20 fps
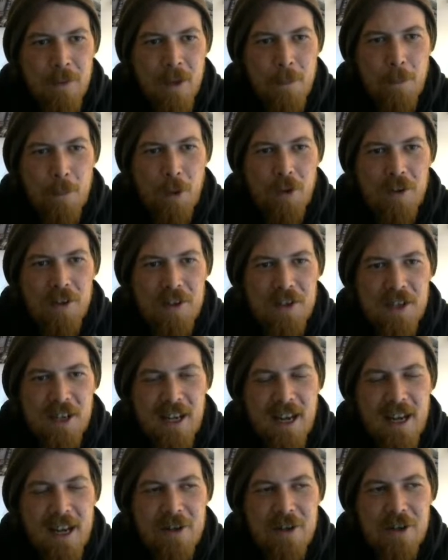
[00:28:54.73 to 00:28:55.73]
but on this
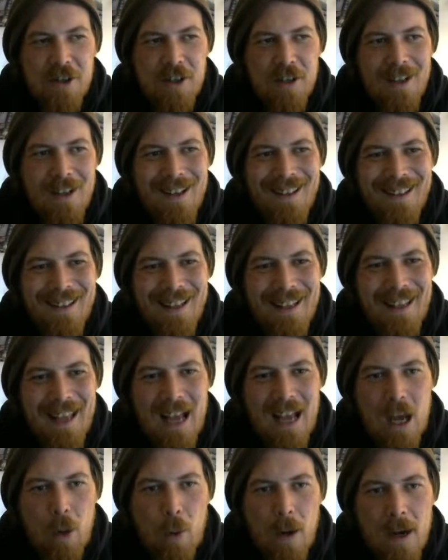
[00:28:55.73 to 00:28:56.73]
occasion they
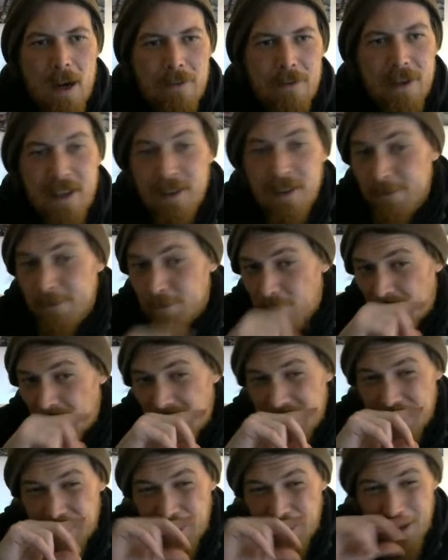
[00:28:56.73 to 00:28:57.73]
get away with it.
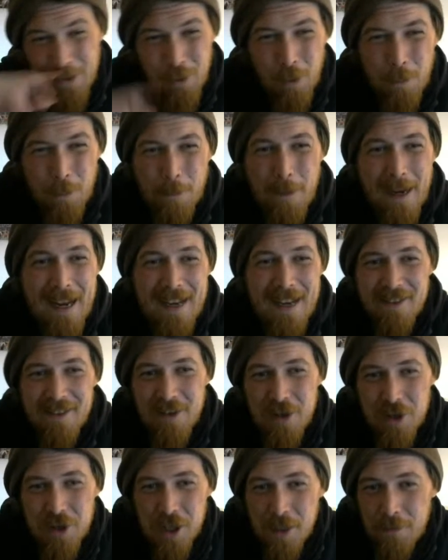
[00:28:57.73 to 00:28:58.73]
In good or bad
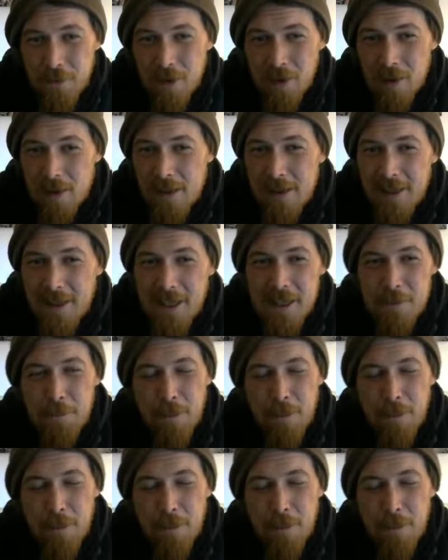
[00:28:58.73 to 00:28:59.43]
news, Sheffield United leading against